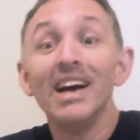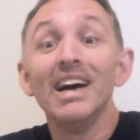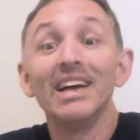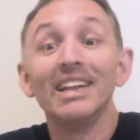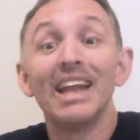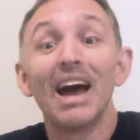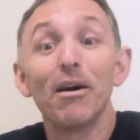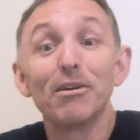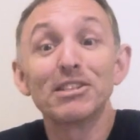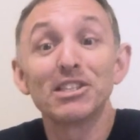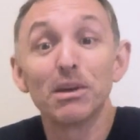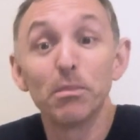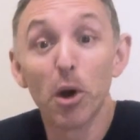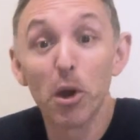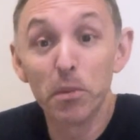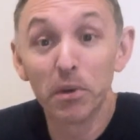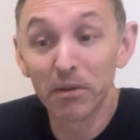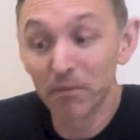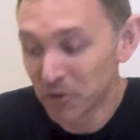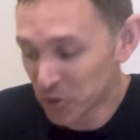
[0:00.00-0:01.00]
Now it's the
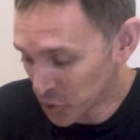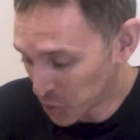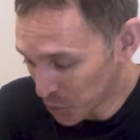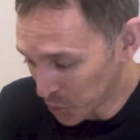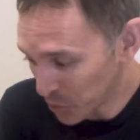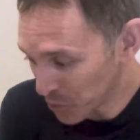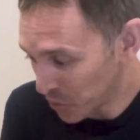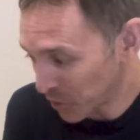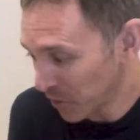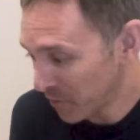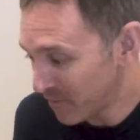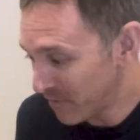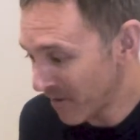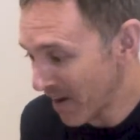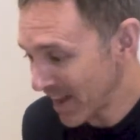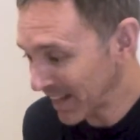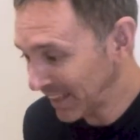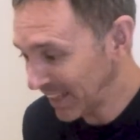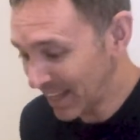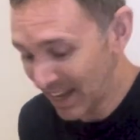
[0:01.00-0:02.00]
moment of truth.
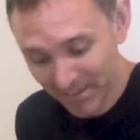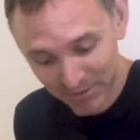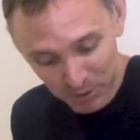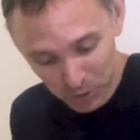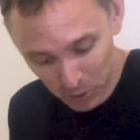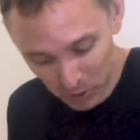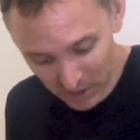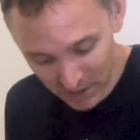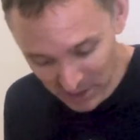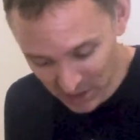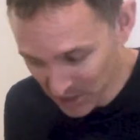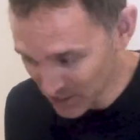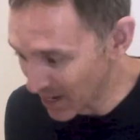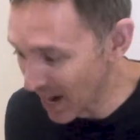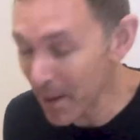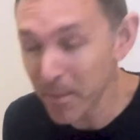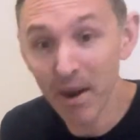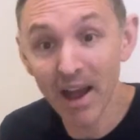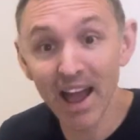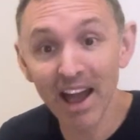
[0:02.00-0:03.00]
Finally, after all this
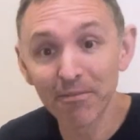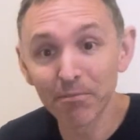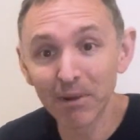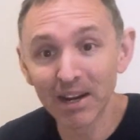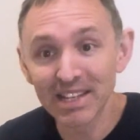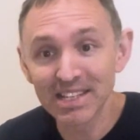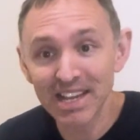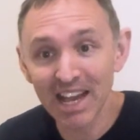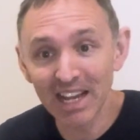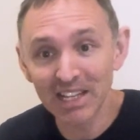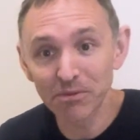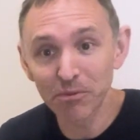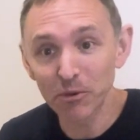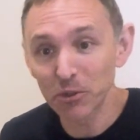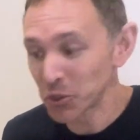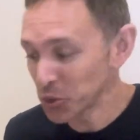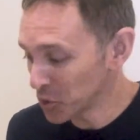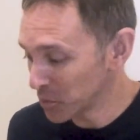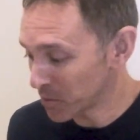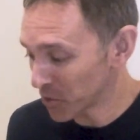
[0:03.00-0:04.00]
time, I have my Townsville
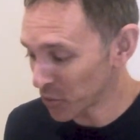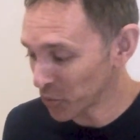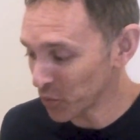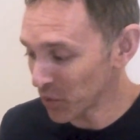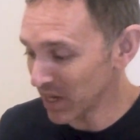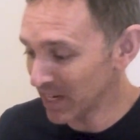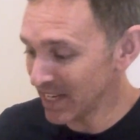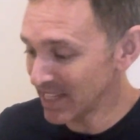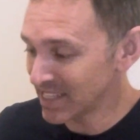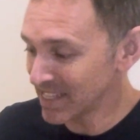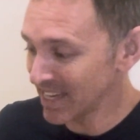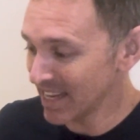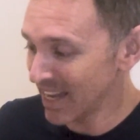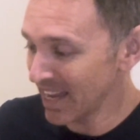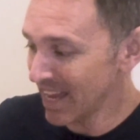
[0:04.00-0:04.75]
Soup ready to